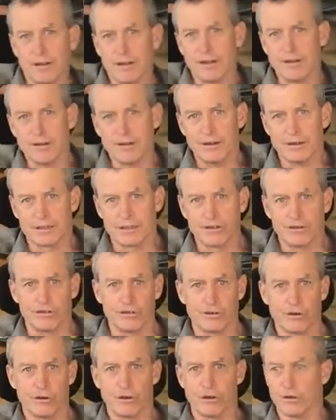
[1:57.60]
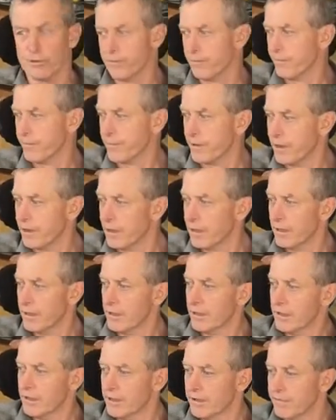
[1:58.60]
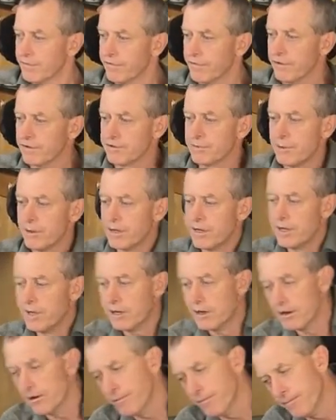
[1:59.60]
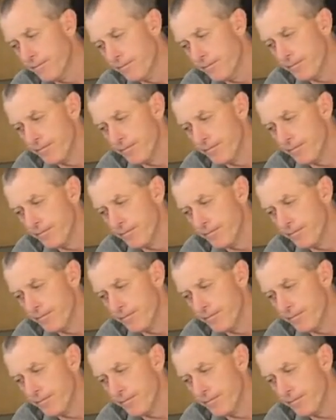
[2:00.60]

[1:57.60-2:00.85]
that I can show you. First one here,